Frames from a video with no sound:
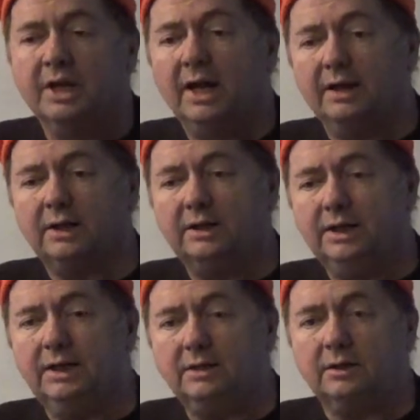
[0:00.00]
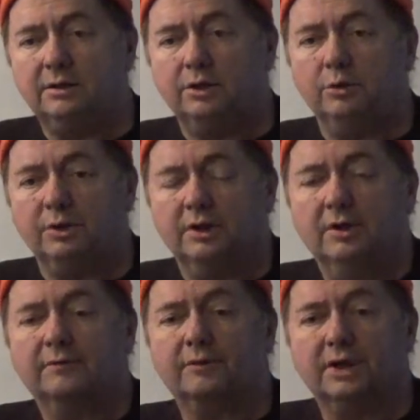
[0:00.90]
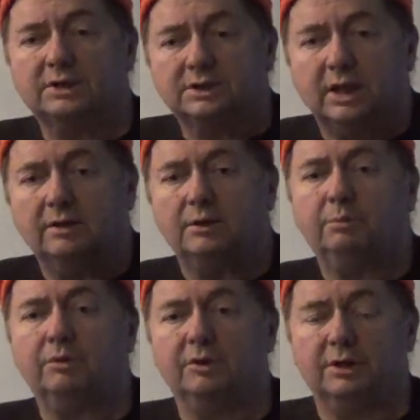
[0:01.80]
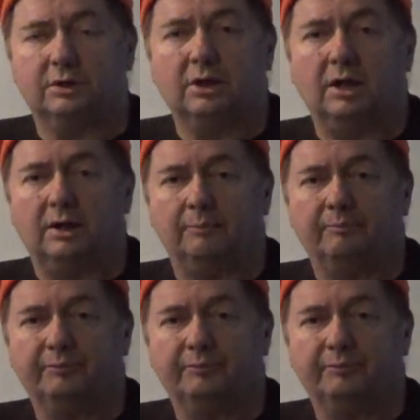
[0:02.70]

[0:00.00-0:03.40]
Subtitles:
And I need it to do it for an extended period of time.